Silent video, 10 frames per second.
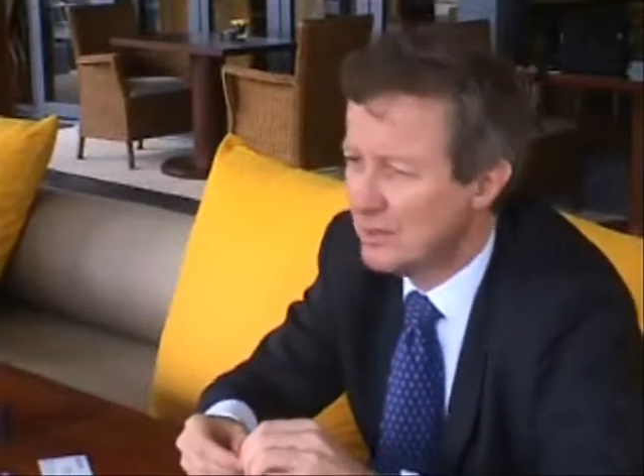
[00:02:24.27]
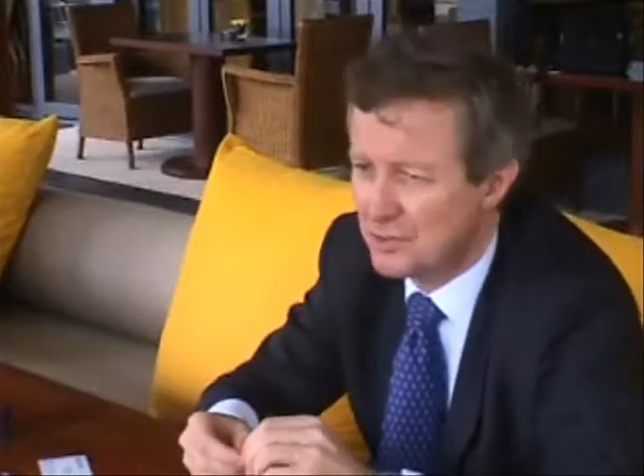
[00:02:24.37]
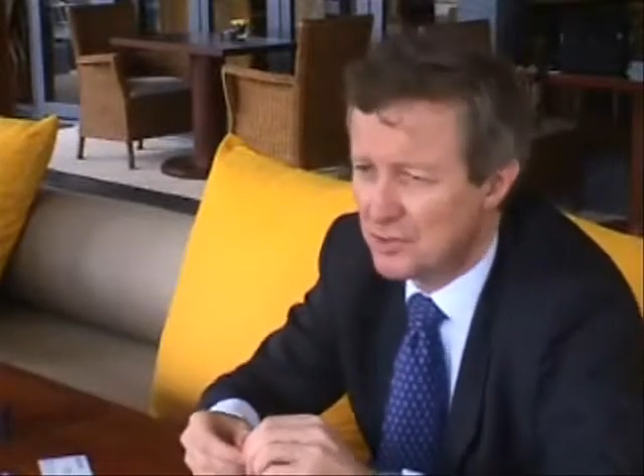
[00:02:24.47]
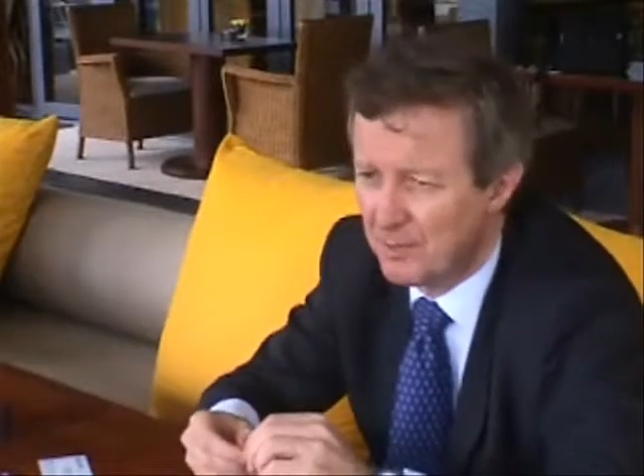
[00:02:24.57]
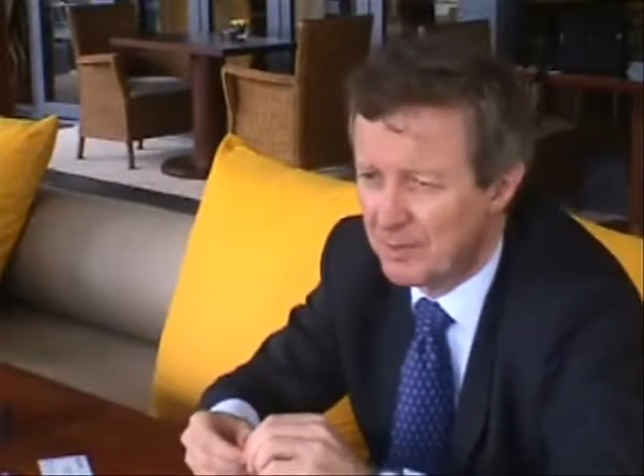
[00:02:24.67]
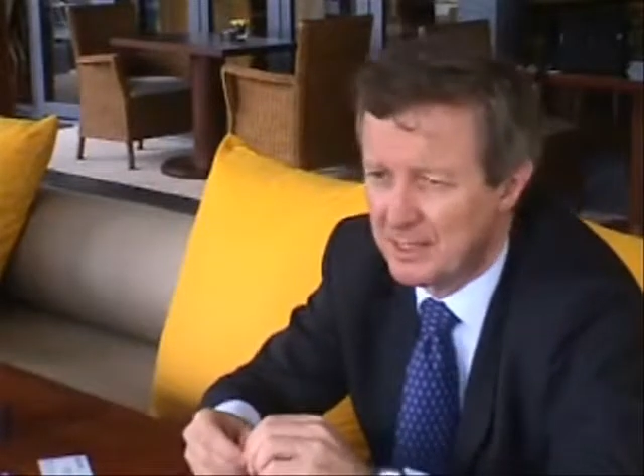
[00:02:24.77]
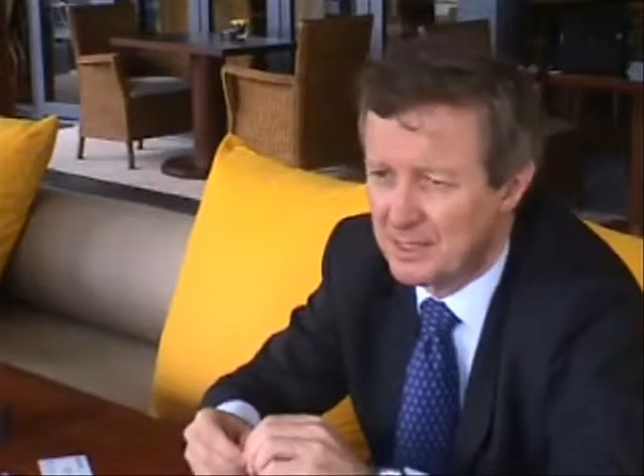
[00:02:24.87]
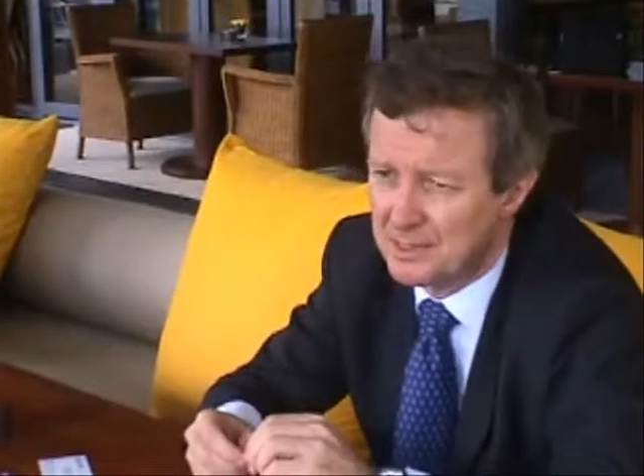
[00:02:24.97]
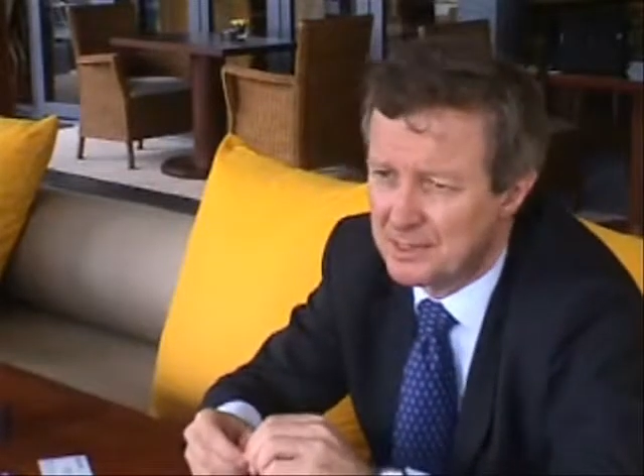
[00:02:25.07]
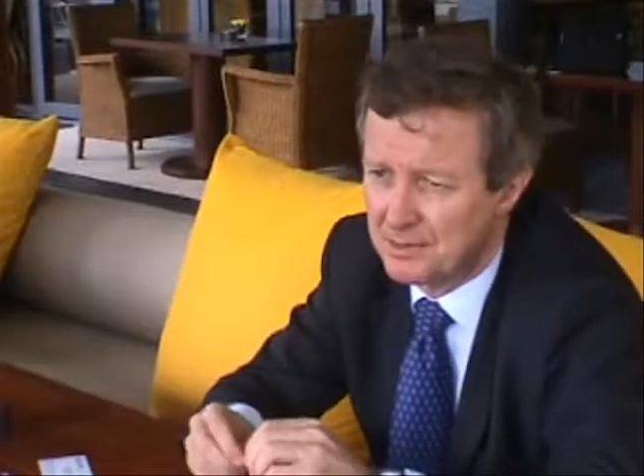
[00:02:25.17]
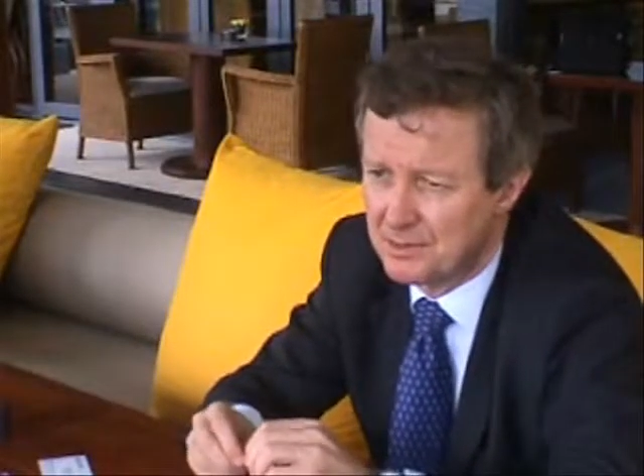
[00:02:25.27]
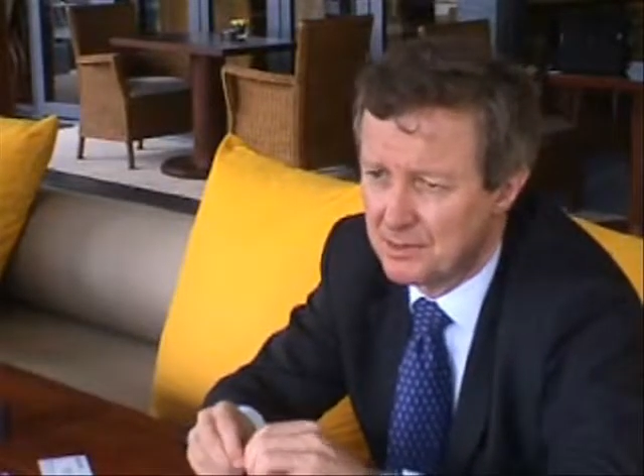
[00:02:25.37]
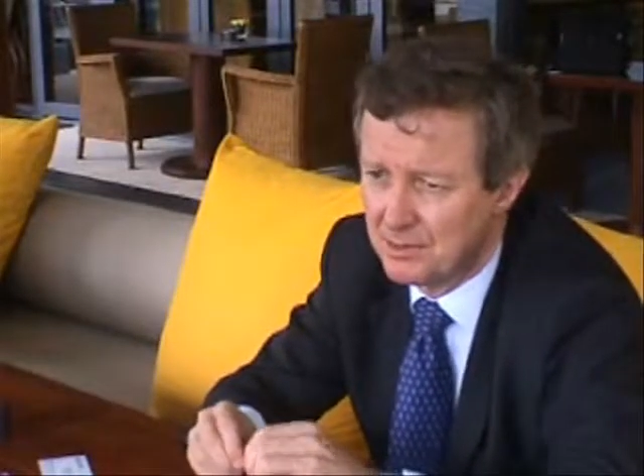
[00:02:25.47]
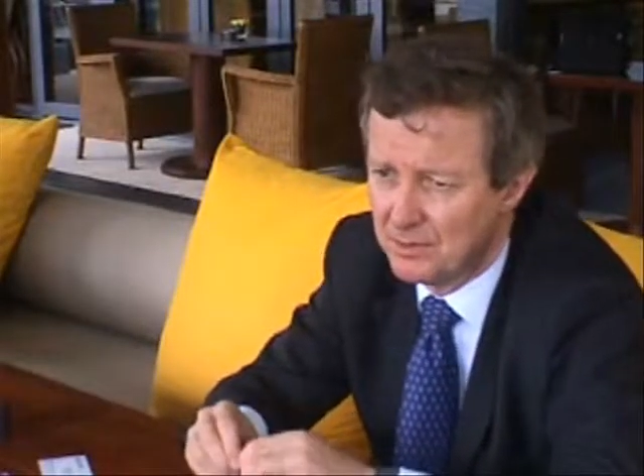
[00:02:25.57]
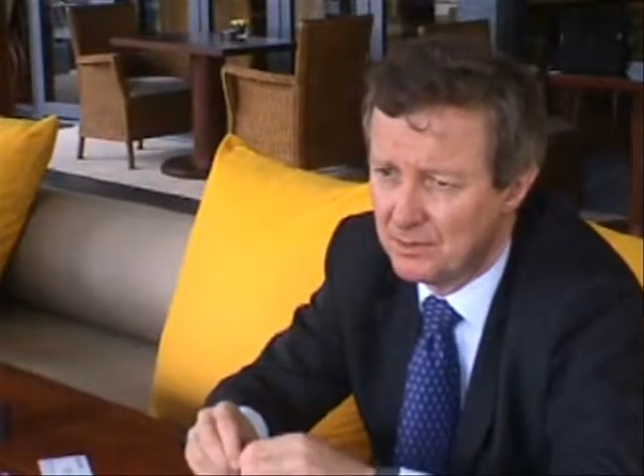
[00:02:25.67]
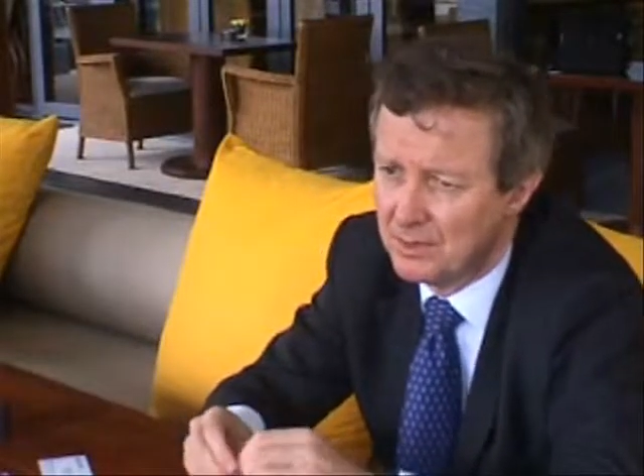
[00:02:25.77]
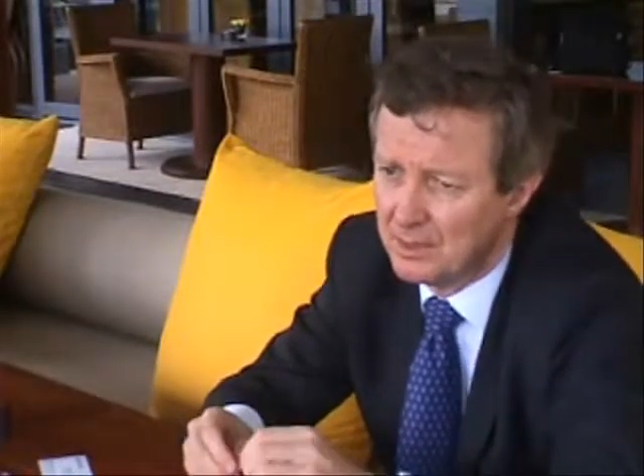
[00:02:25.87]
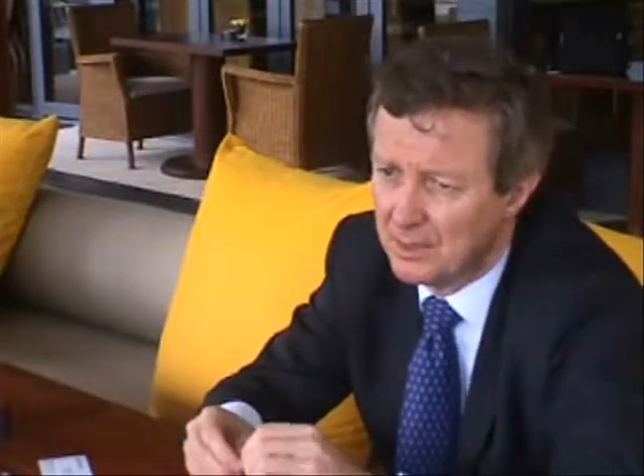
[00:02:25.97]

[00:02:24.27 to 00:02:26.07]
whose job it is to